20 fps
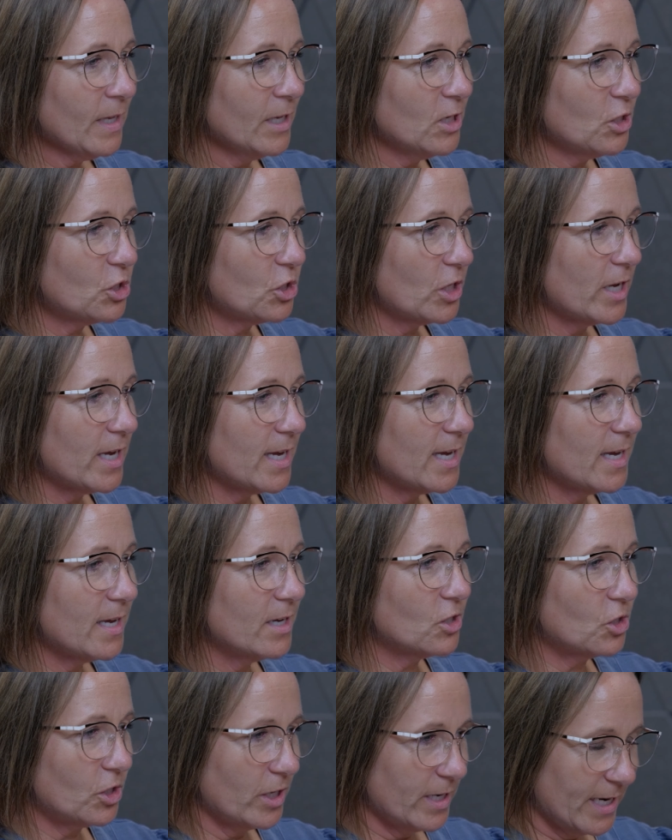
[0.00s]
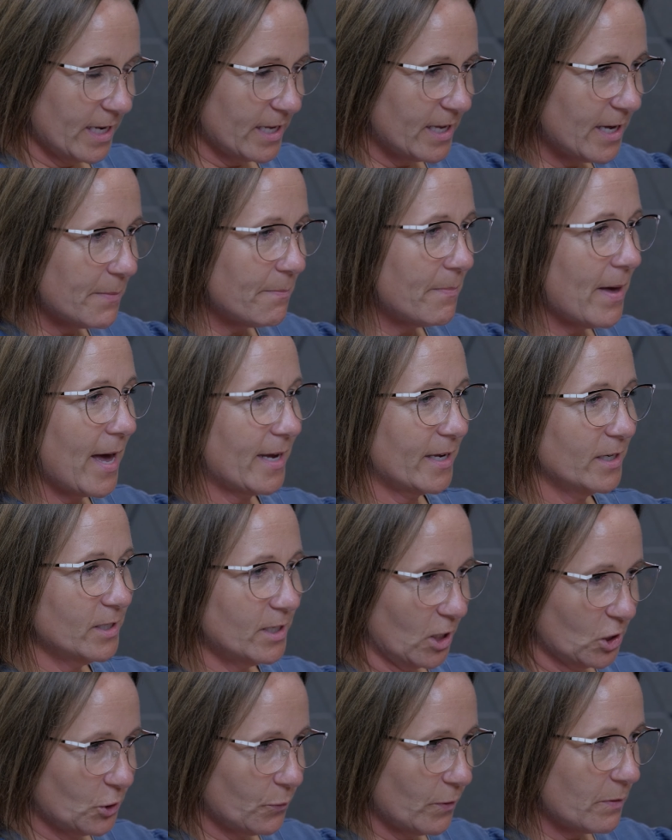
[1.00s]
she did get back in
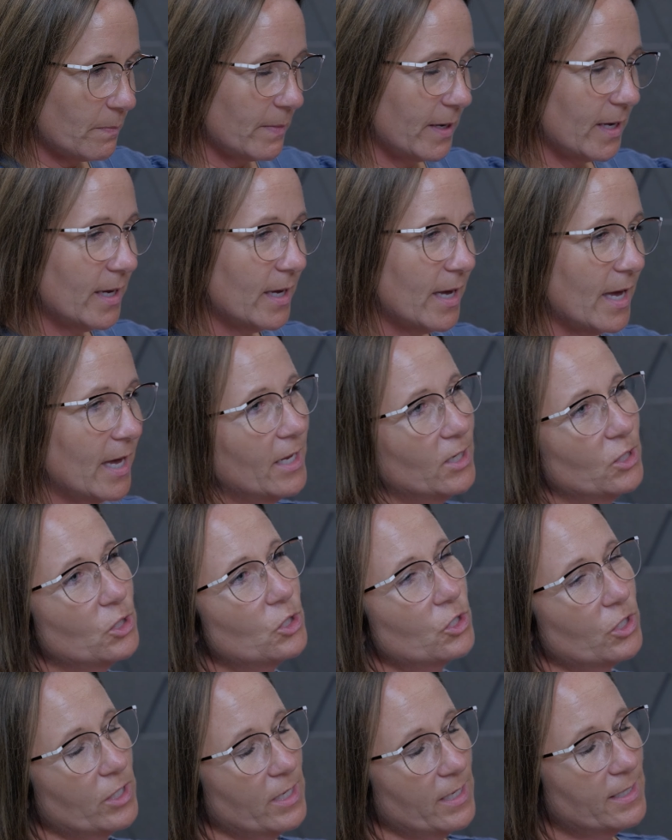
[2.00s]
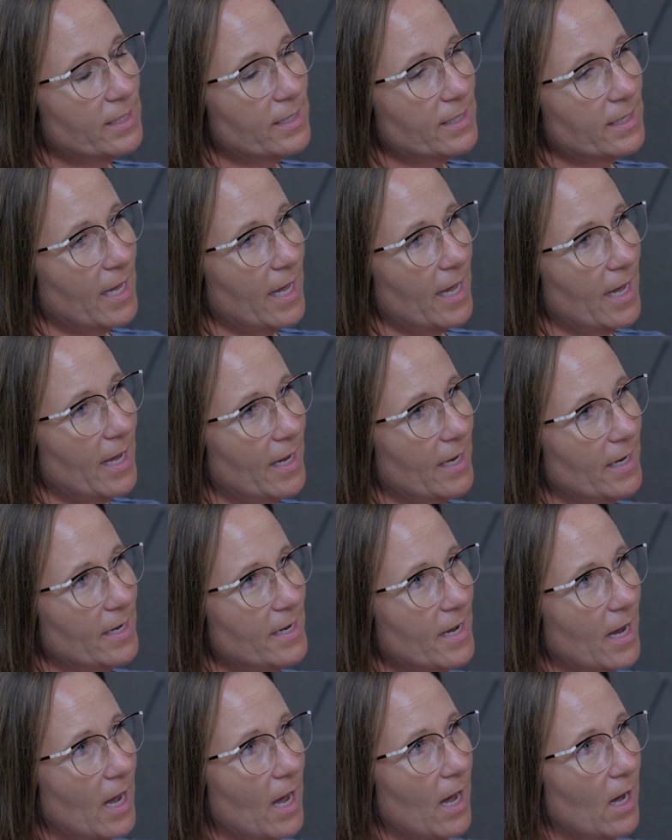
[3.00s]
touch with me, and she
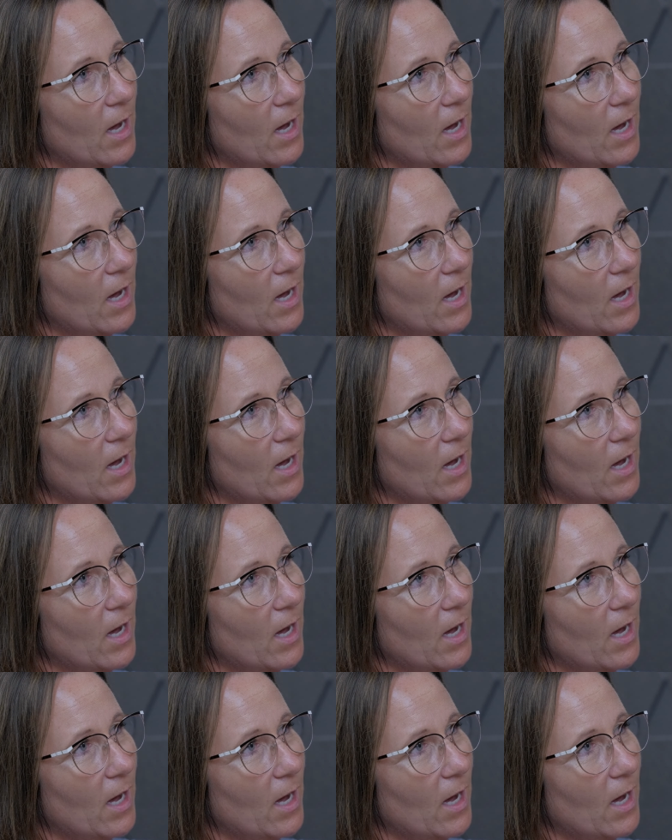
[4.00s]
said,